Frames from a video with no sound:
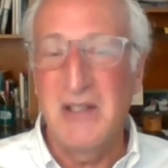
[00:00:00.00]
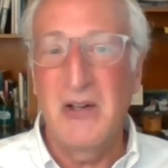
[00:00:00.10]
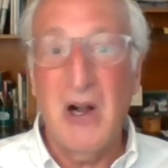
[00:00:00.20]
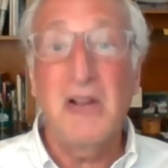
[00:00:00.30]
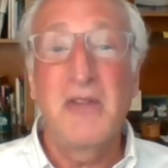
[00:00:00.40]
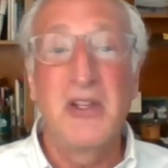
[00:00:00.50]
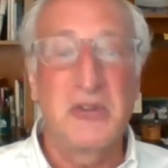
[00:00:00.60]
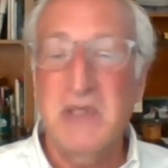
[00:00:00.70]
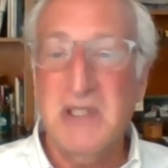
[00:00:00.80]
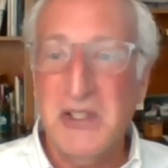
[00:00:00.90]
All of
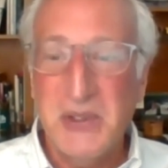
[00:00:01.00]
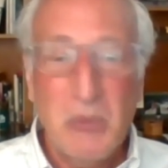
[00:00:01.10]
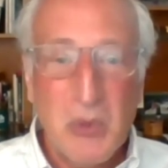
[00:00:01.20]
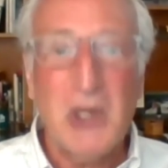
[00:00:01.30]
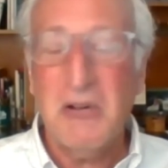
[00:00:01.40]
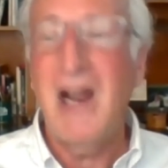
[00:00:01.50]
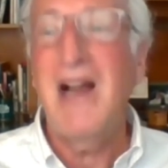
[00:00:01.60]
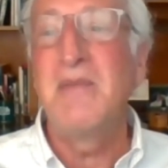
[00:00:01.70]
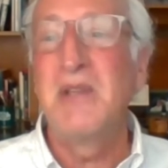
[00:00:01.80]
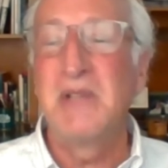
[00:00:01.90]
those result in more
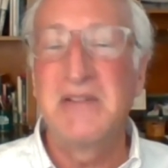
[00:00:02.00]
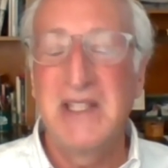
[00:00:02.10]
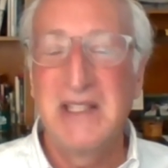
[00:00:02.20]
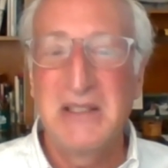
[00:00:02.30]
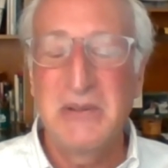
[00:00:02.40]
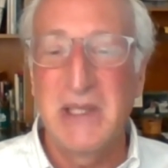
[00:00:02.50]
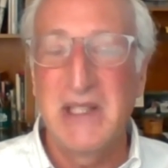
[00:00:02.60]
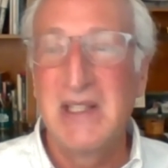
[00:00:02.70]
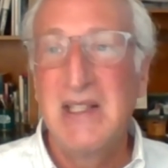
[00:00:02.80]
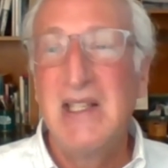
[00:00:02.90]
crime that we have to deal with.